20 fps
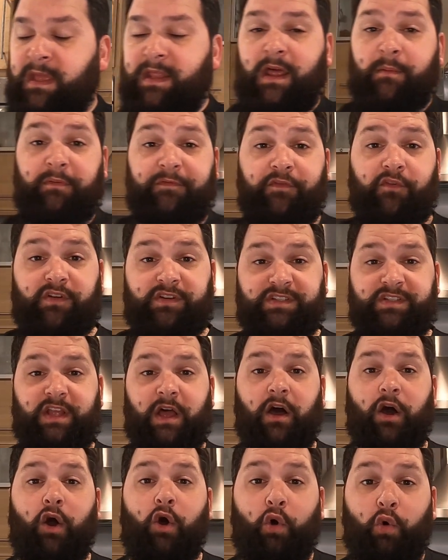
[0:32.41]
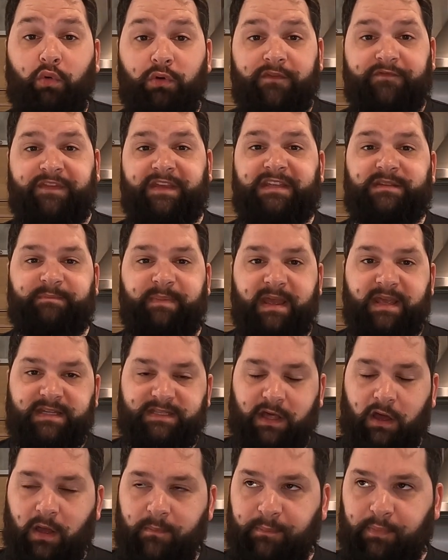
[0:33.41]
Now before I start, all of these
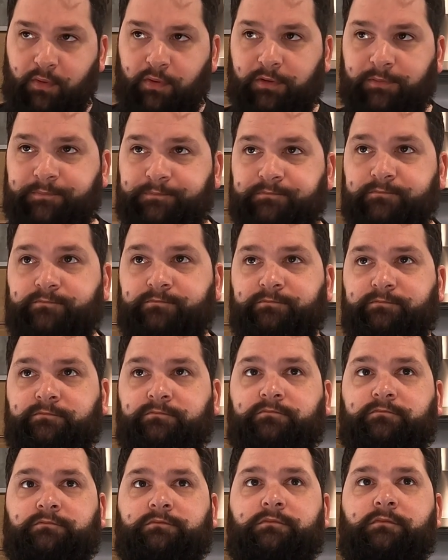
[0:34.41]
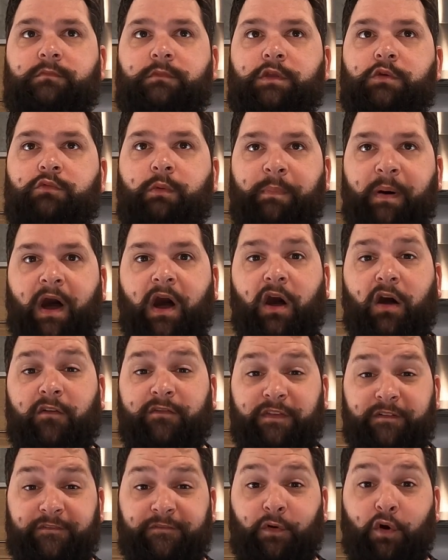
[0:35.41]
beers that I bought were part
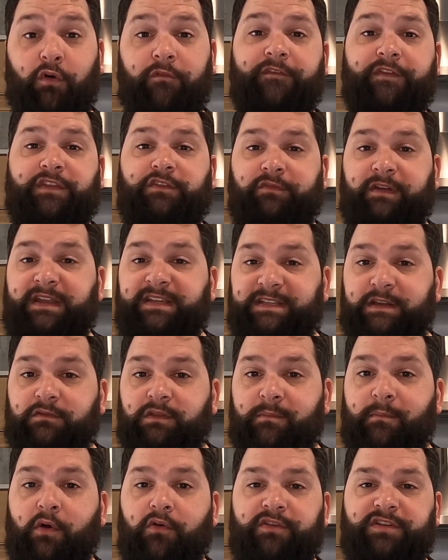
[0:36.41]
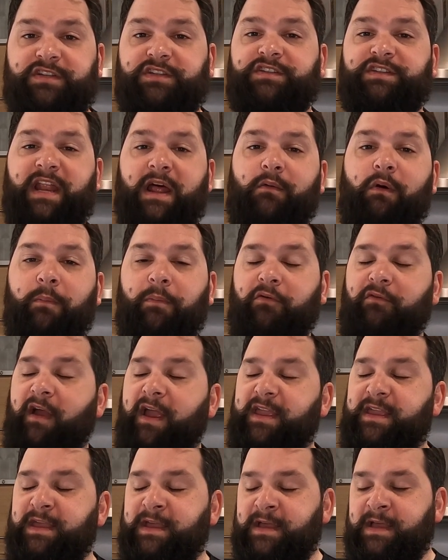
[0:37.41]
of the 4 for 3 deal that Morrisons now
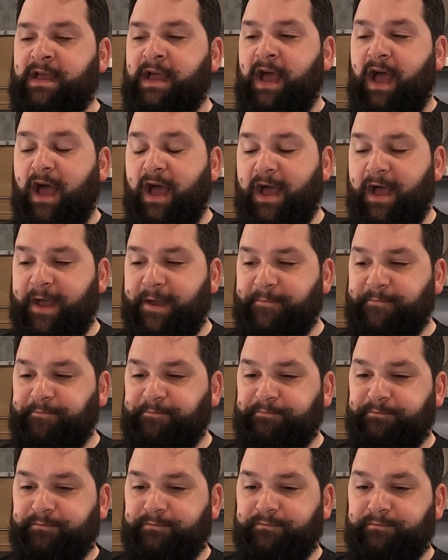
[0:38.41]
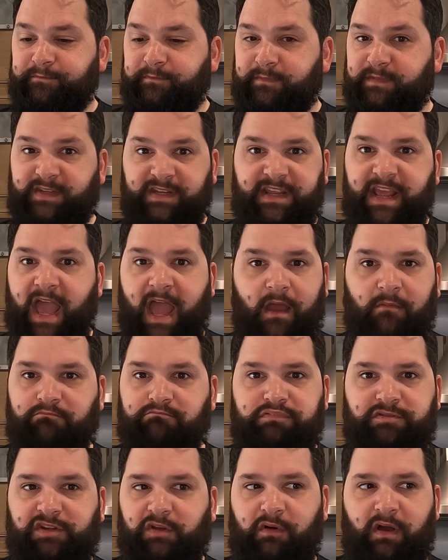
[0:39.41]
operate. So
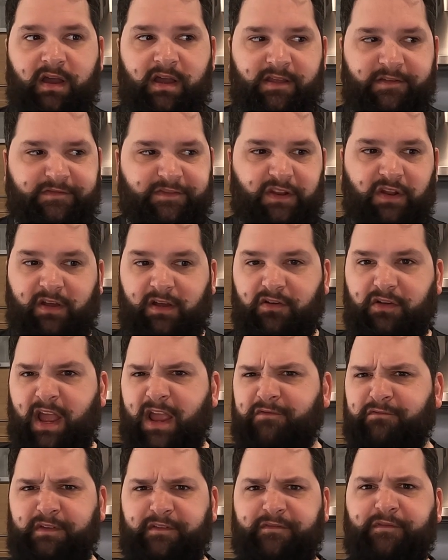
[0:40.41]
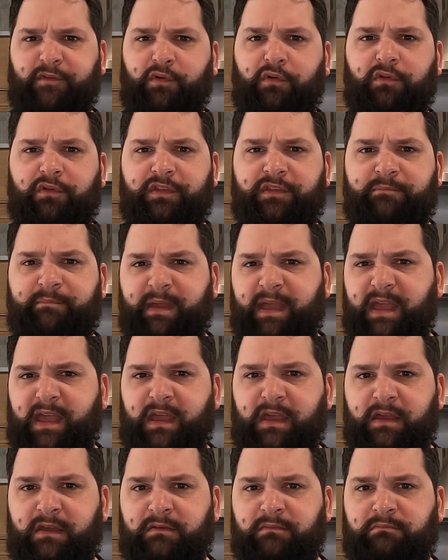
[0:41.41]
if you like, I've got every fourth
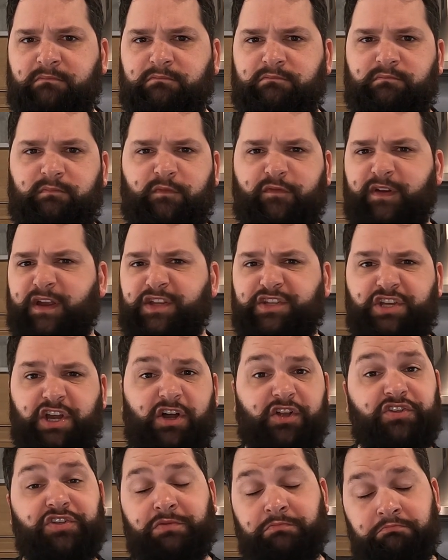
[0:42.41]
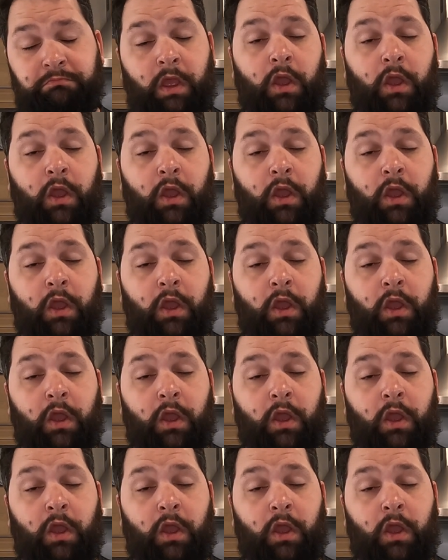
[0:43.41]
beer free of charge.